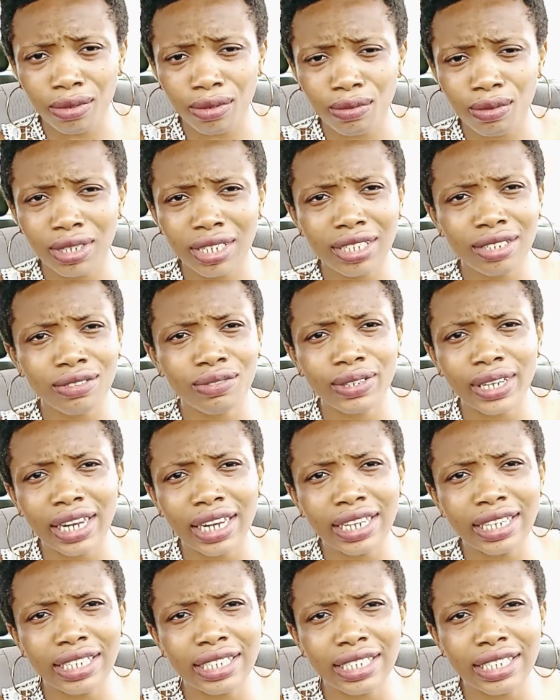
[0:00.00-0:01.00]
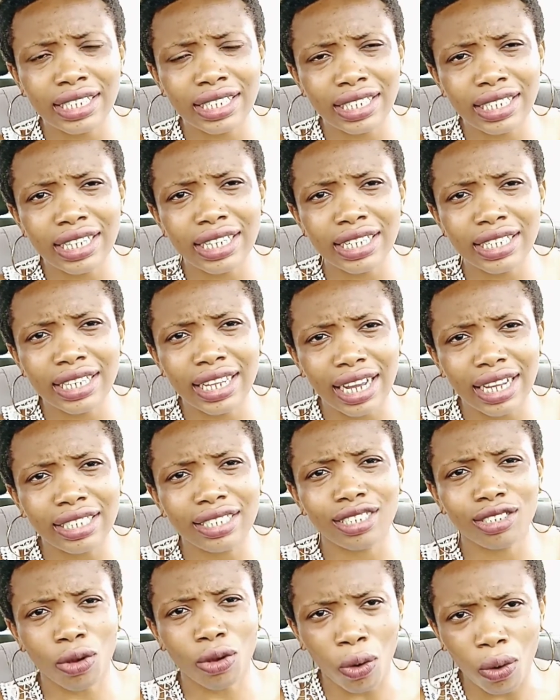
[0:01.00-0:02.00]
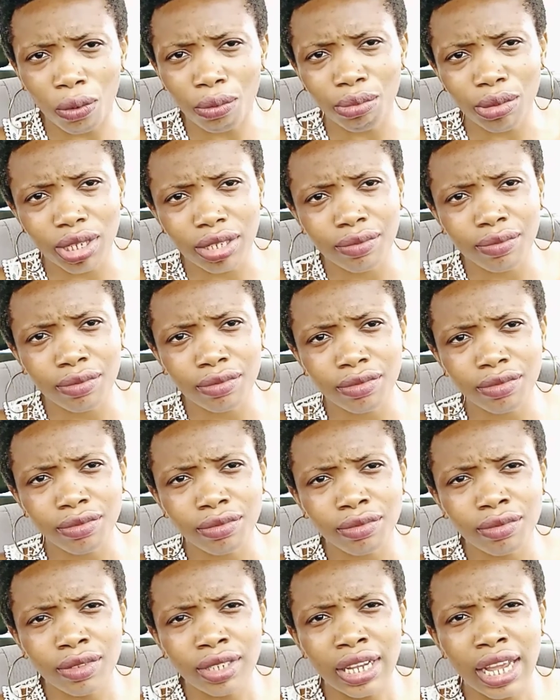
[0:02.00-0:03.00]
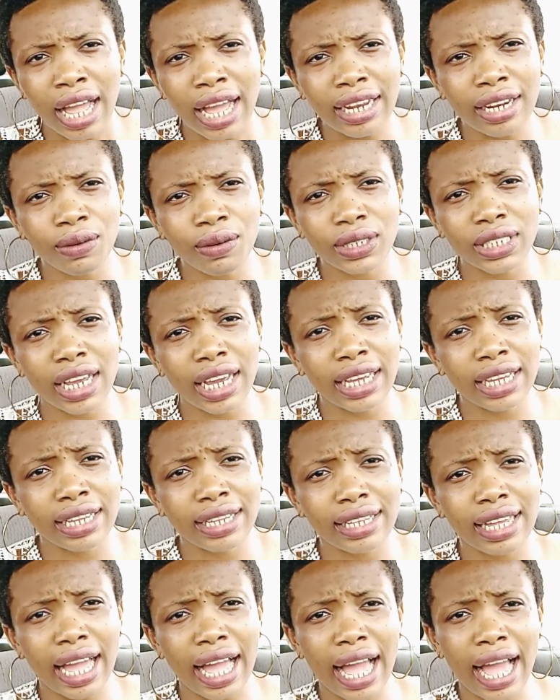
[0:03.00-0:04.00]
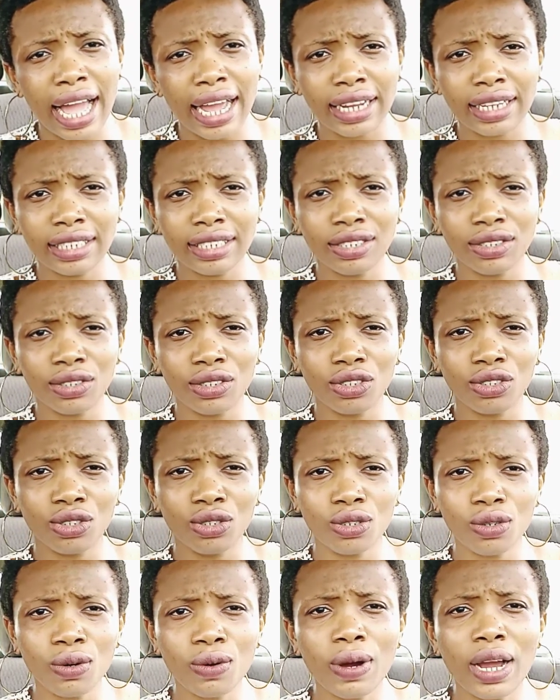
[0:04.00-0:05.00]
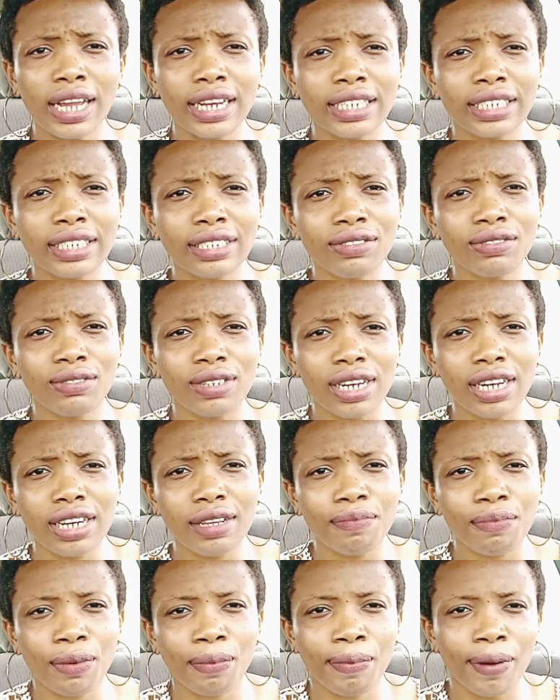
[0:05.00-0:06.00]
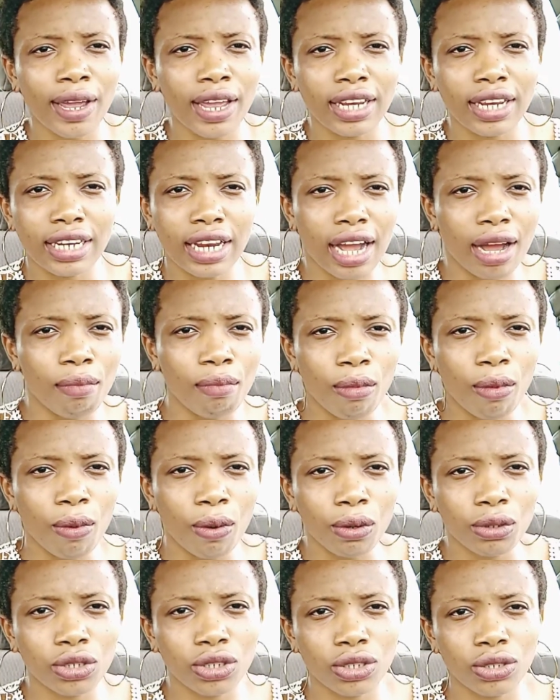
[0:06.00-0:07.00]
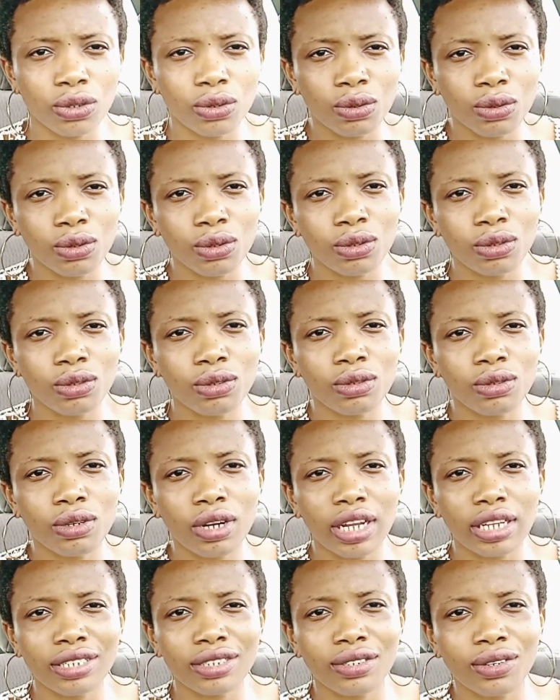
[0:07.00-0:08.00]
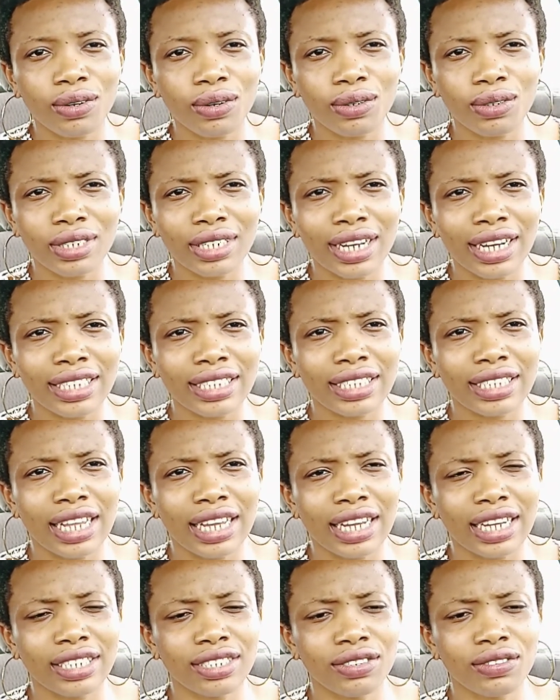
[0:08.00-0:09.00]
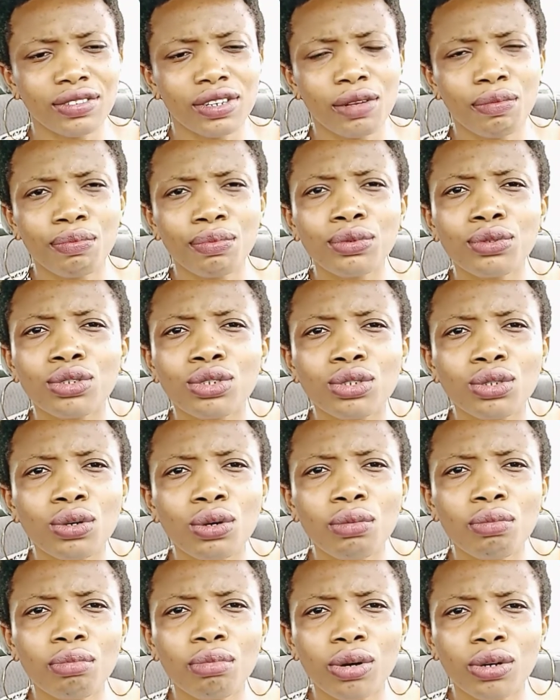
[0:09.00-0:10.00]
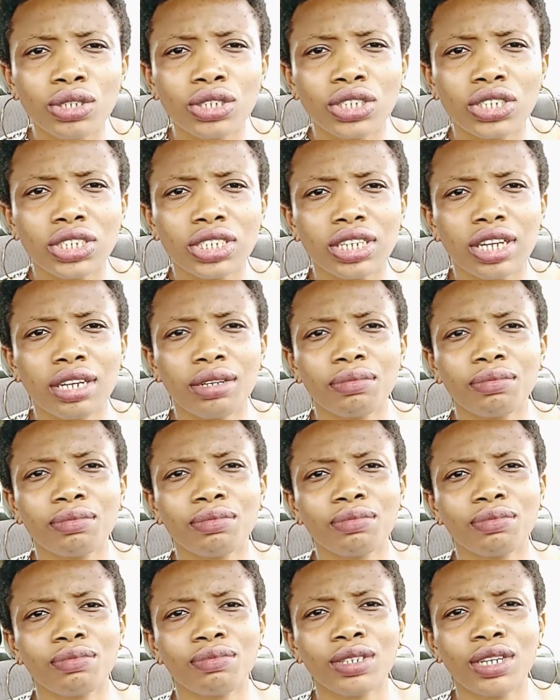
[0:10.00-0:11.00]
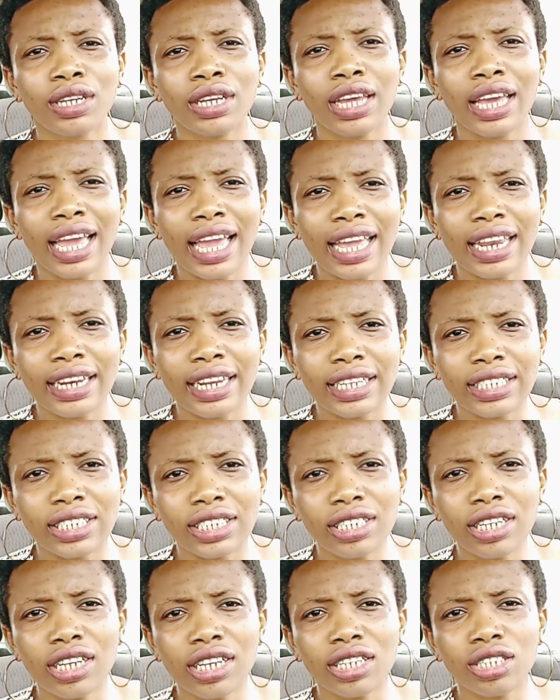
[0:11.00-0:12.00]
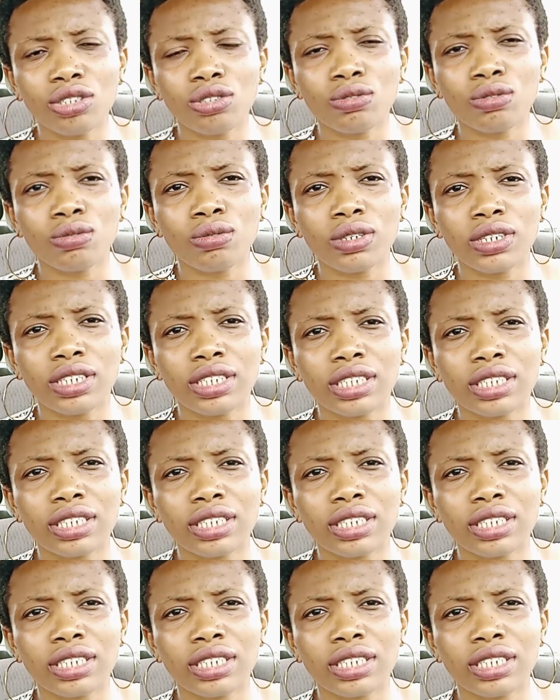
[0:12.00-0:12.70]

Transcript: We didn't really see that coming. And I was like, I know I didn't really prepare that much, you know, and all that. Like, I didn't really put so much um, energy into it.